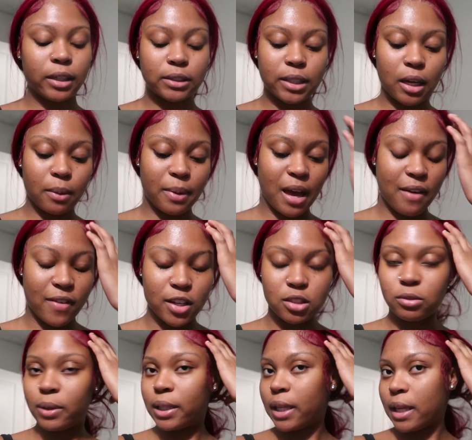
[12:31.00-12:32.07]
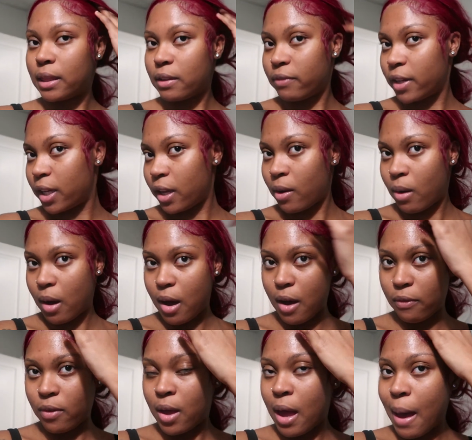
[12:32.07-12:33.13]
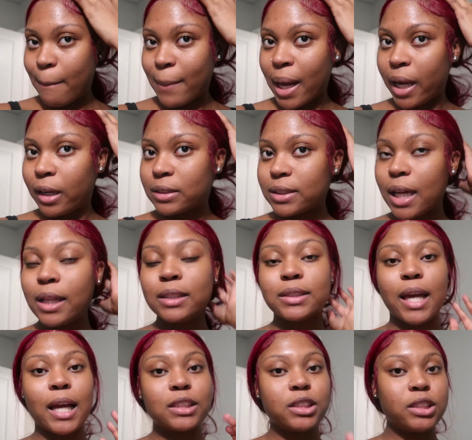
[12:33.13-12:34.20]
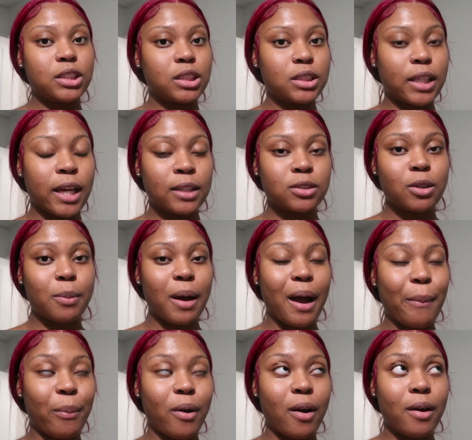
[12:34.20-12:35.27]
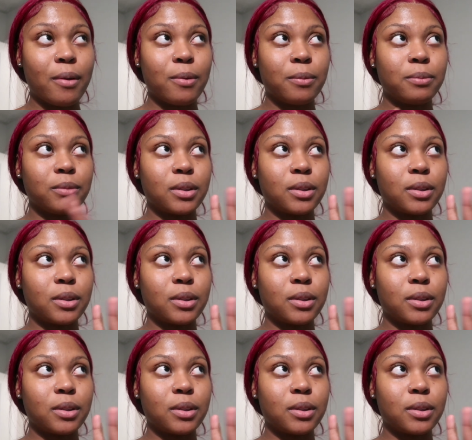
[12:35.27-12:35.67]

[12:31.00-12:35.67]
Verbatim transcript: to go take a bath. I just wanted to end the video off. My hairstylist actually just canceled my part.